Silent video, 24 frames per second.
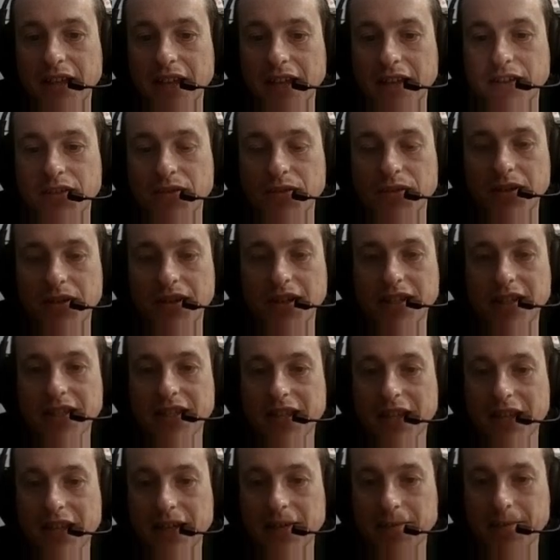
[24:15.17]
that, is what I
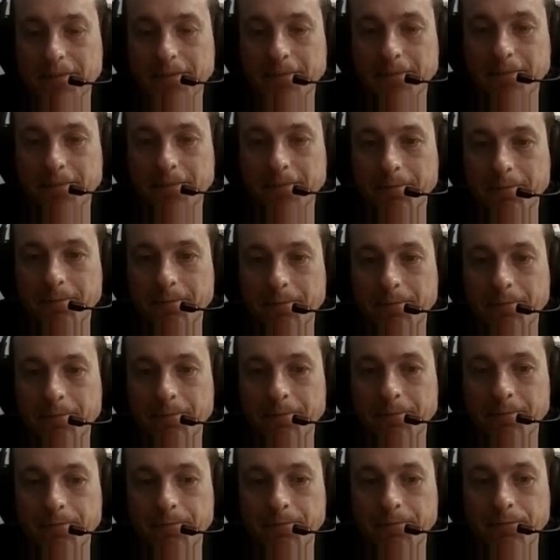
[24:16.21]
said.
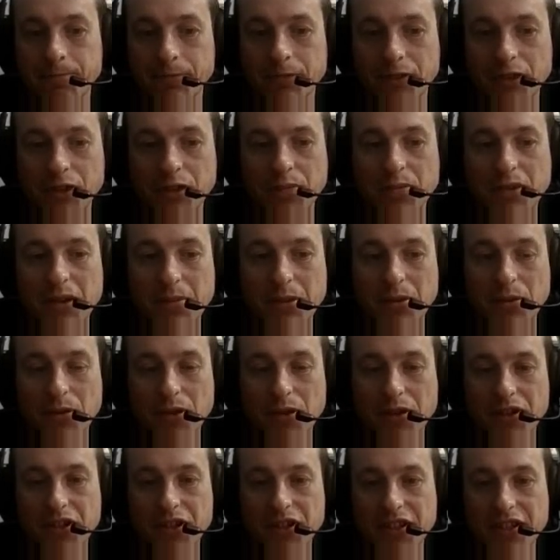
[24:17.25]
You might be
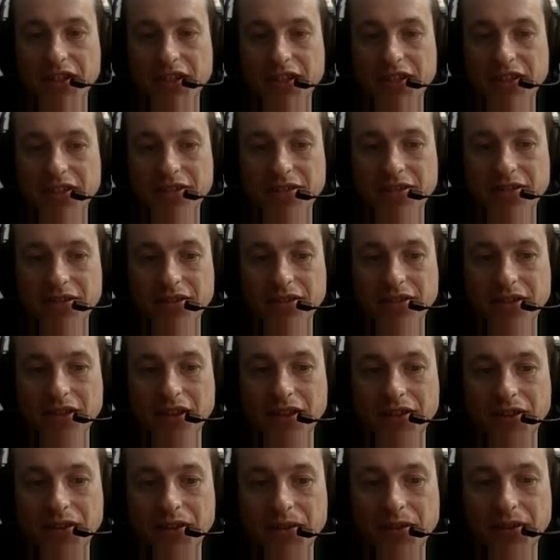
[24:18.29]
watching this,
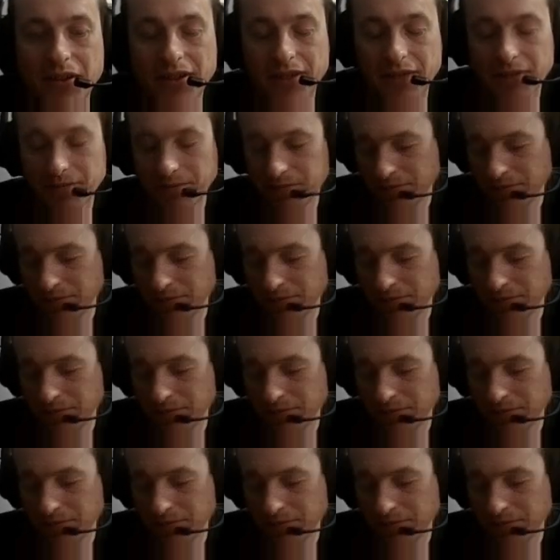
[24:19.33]
Alderwin.